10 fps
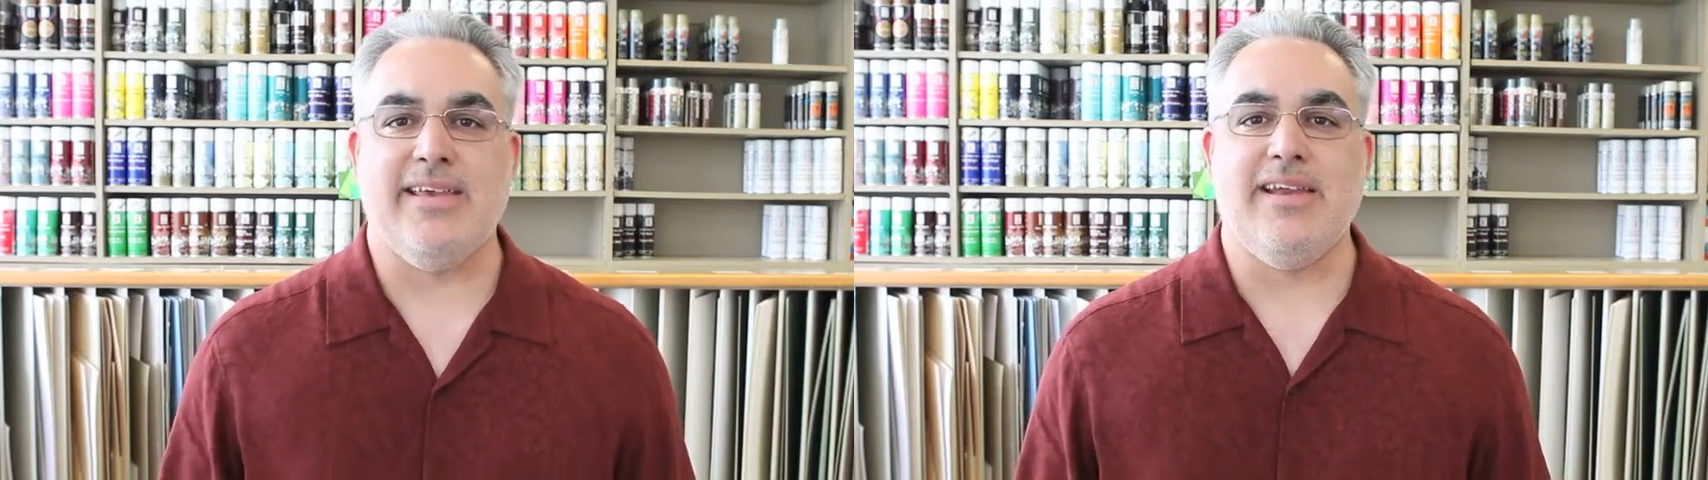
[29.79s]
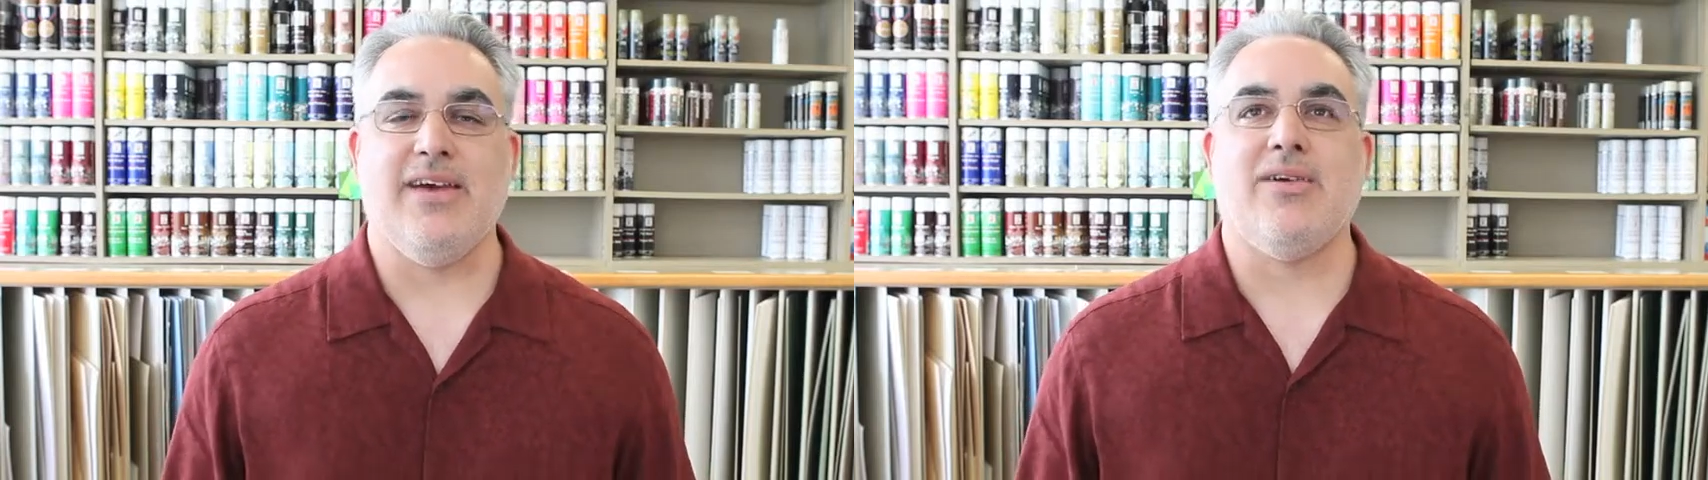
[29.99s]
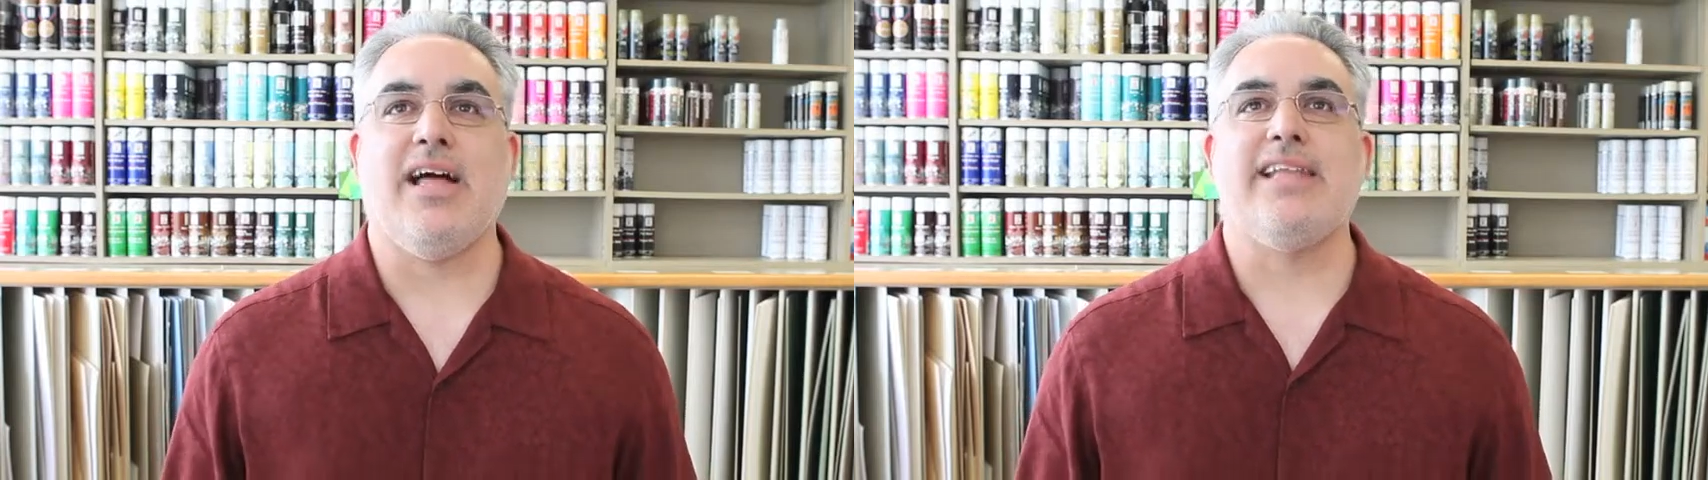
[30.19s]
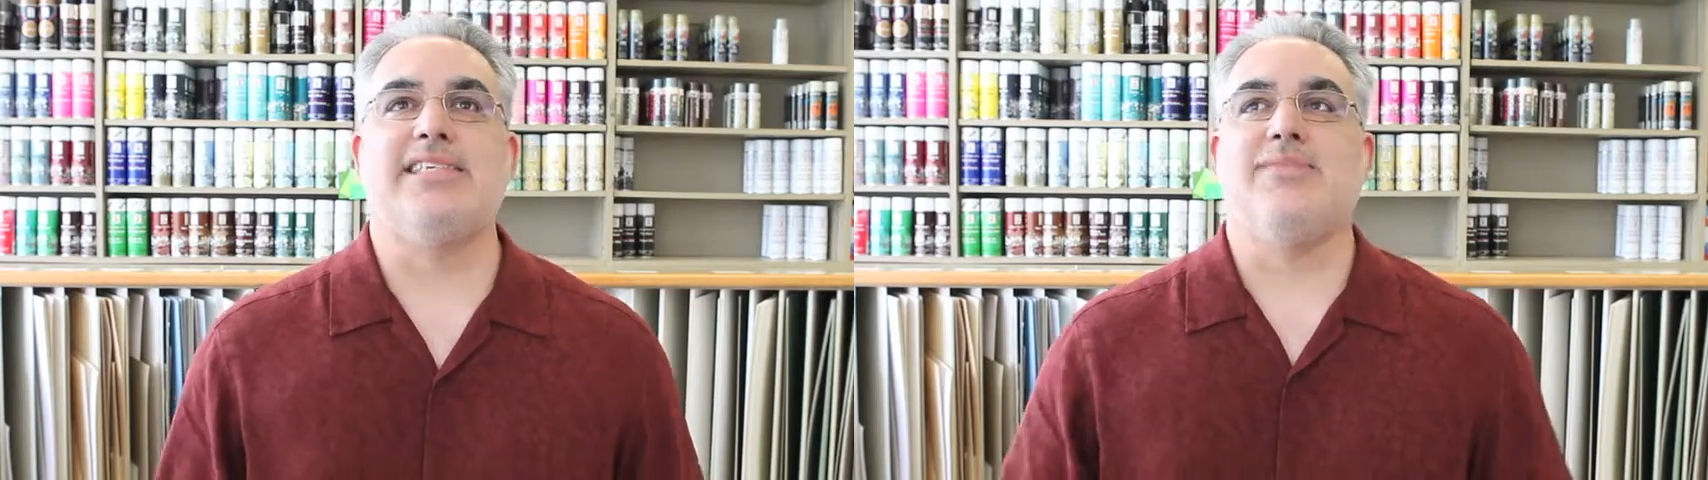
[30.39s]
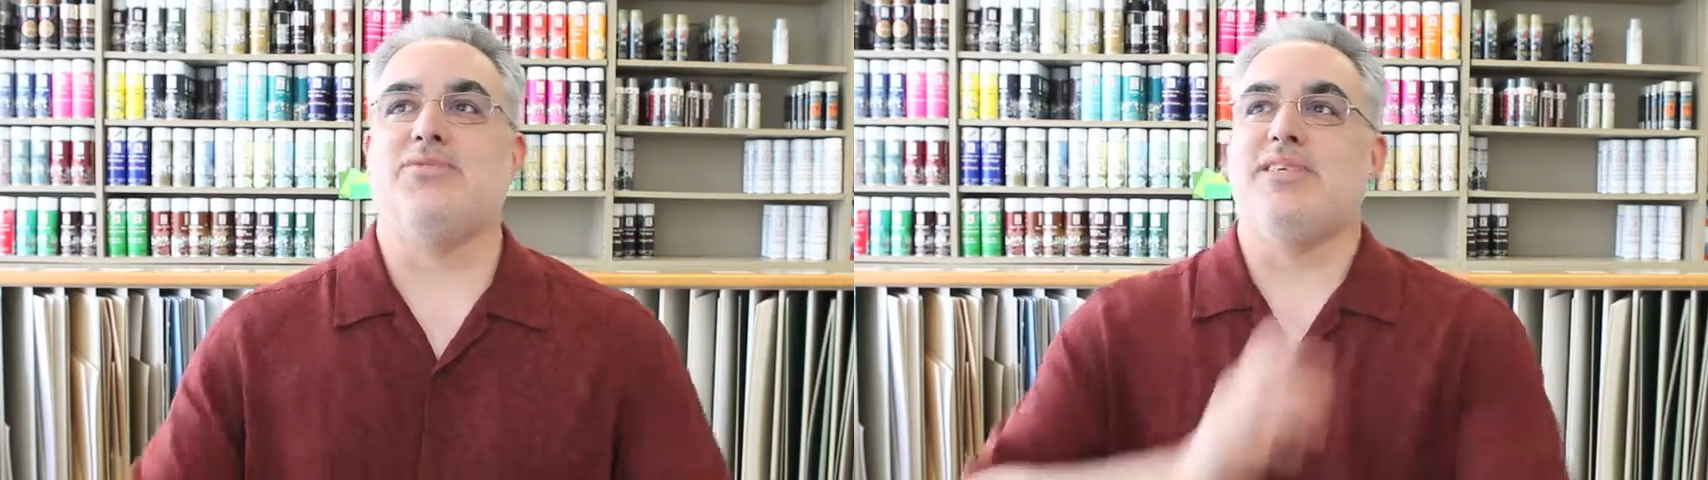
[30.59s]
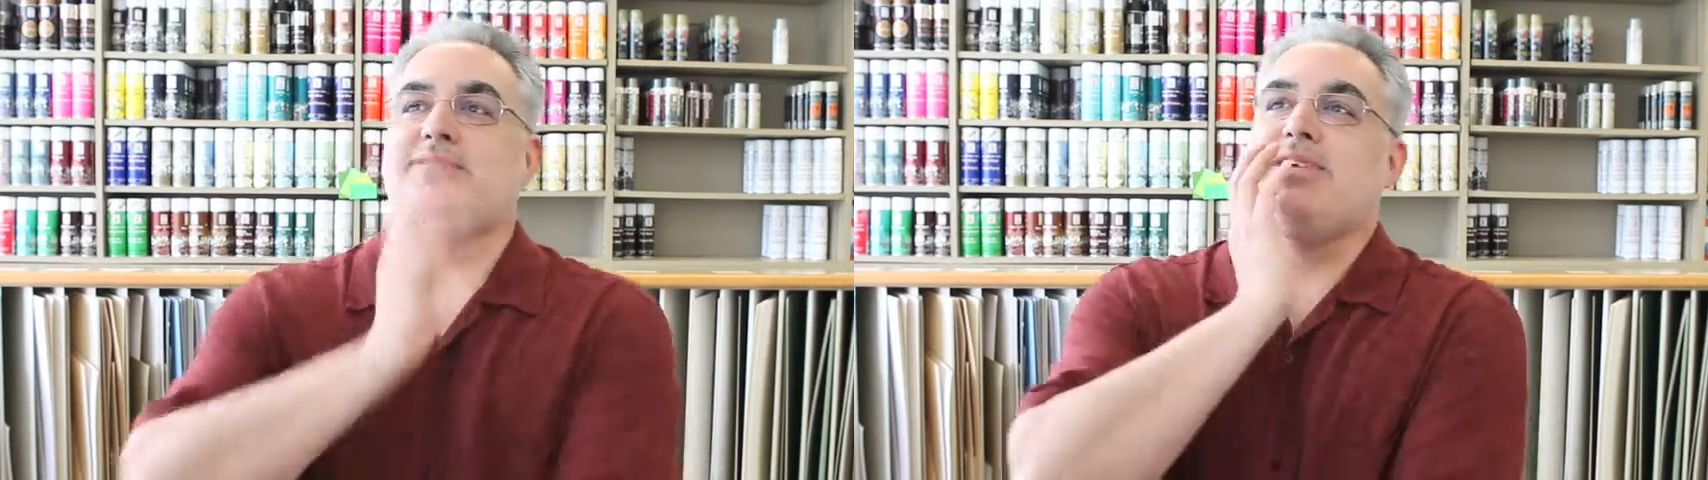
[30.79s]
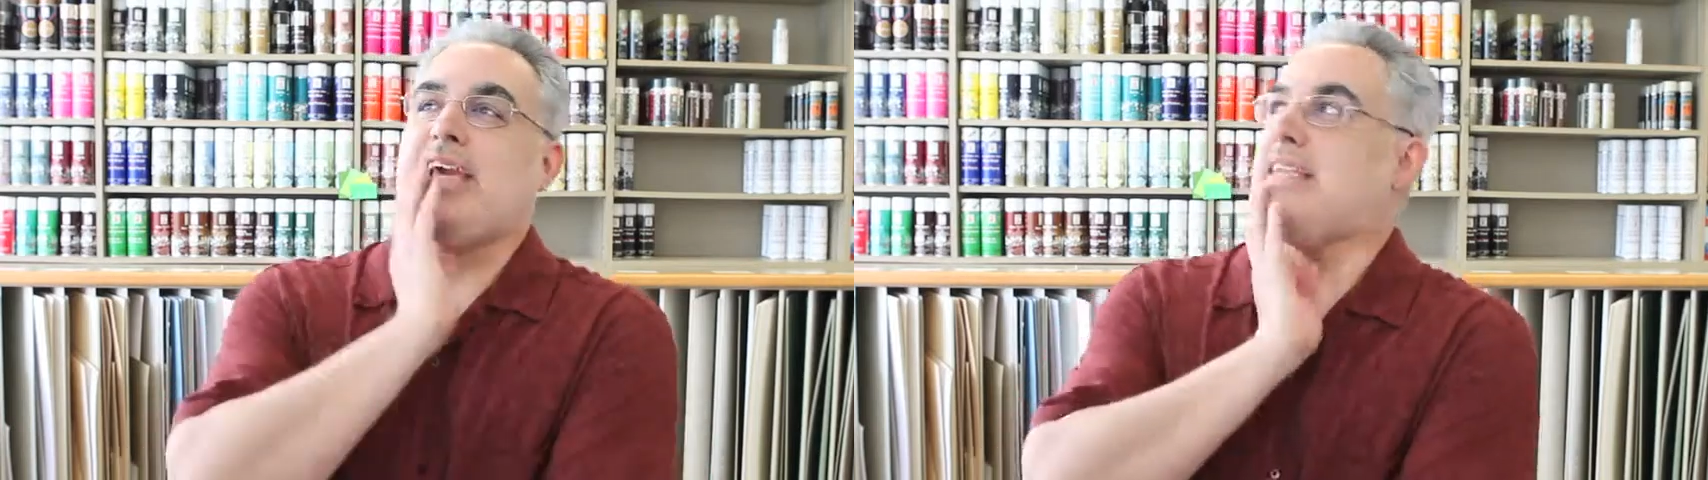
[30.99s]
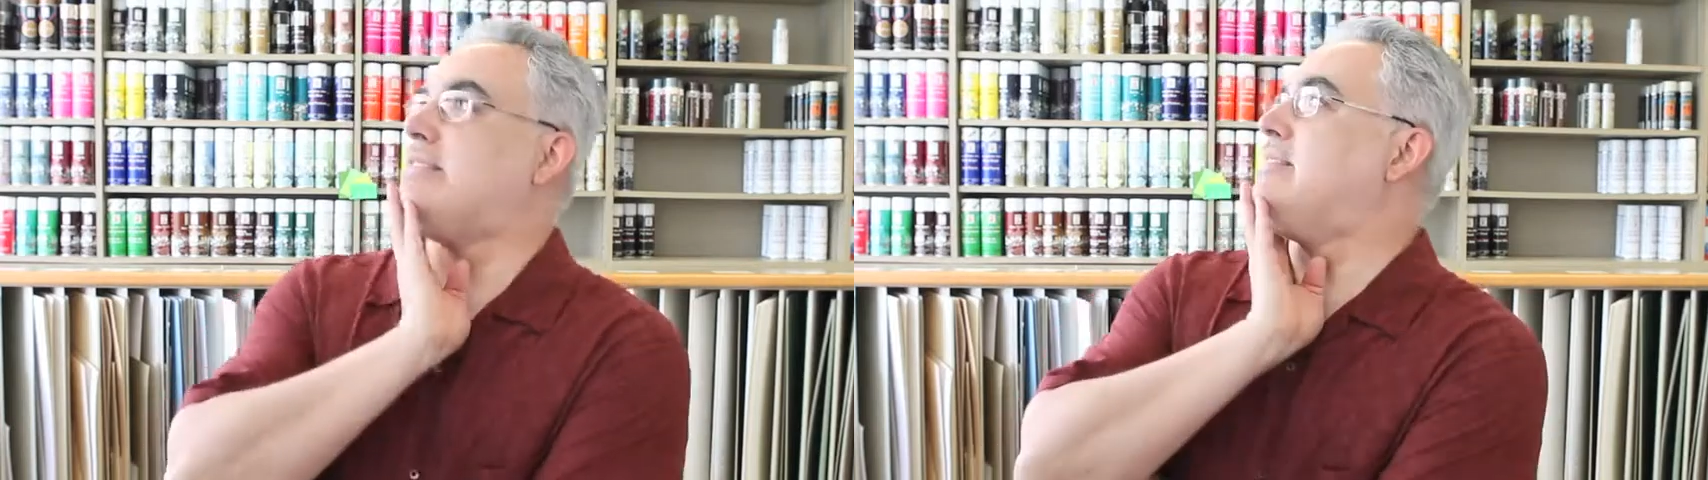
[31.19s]
You know, a lot of times we, we
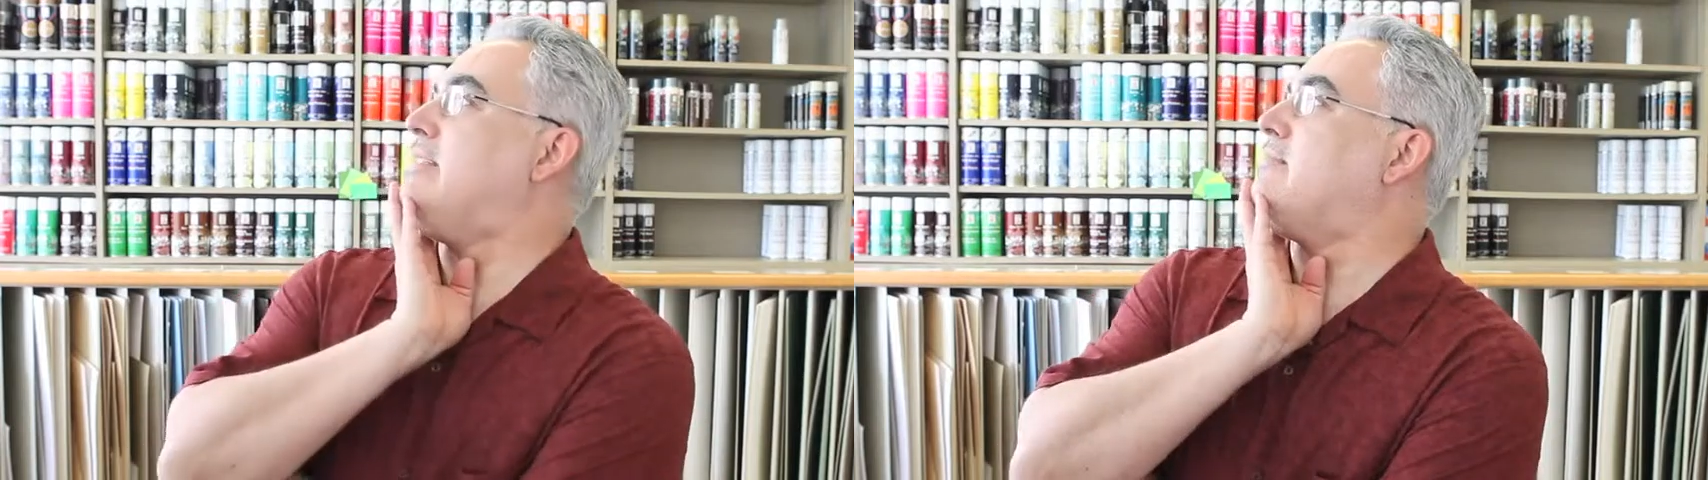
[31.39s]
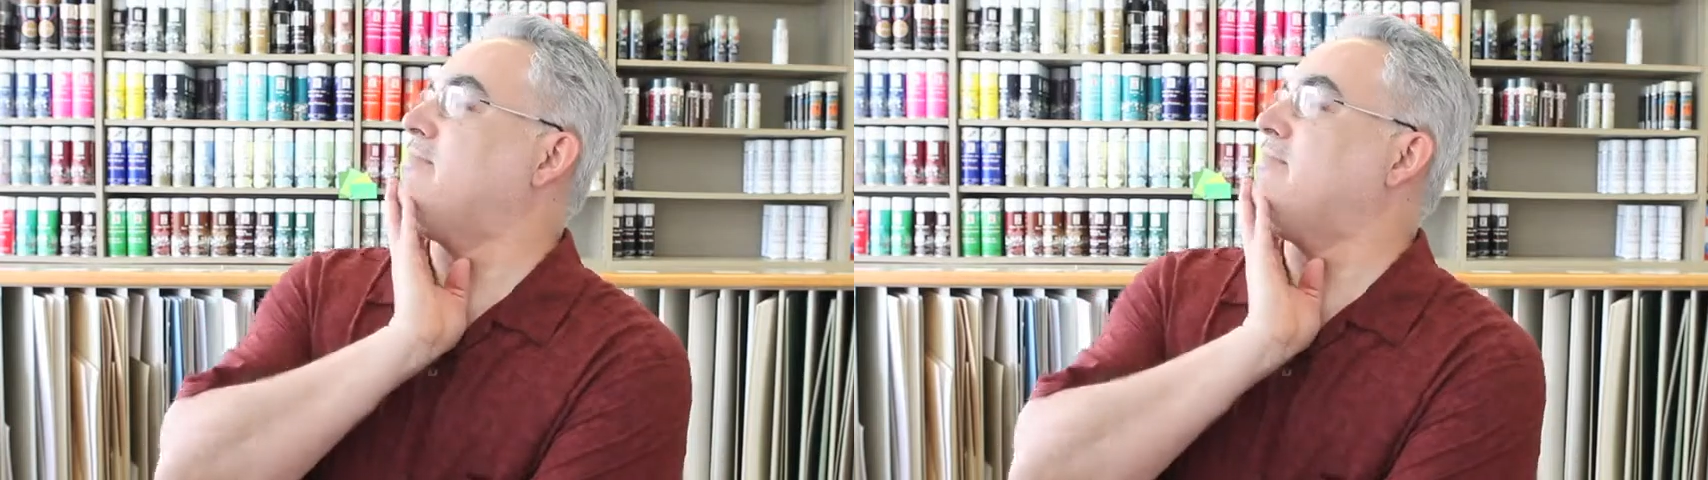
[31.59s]
kind of sit